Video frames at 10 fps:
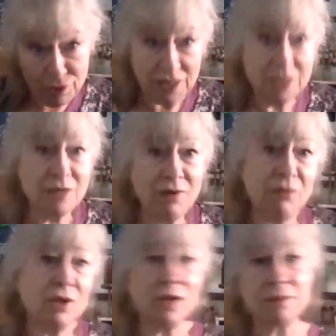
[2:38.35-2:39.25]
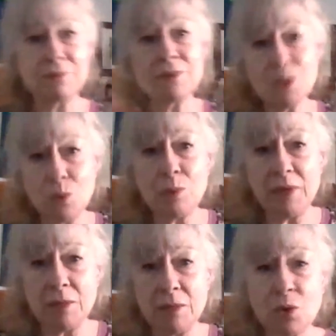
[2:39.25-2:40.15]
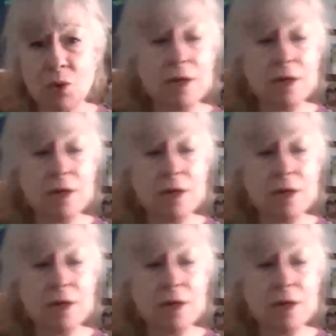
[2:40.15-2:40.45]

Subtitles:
list of everything will be in the blog.